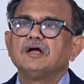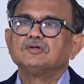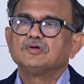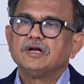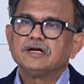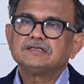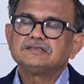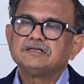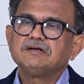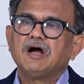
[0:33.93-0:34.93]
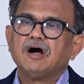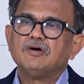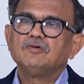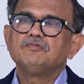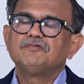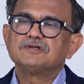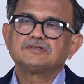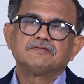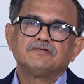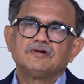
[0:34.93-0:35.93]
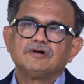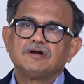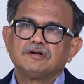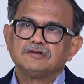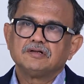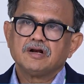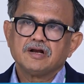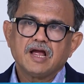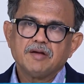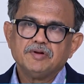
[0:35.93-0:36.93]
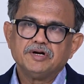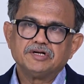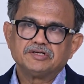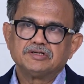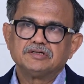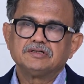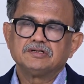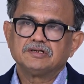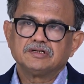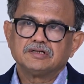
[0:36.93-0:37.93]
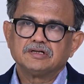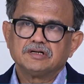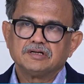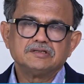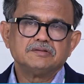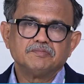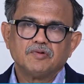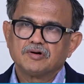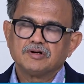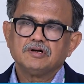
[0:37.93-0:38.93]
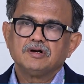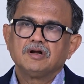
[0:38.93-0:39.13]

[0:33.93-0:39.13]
So let us see how, first of all, the rehabilitation is important.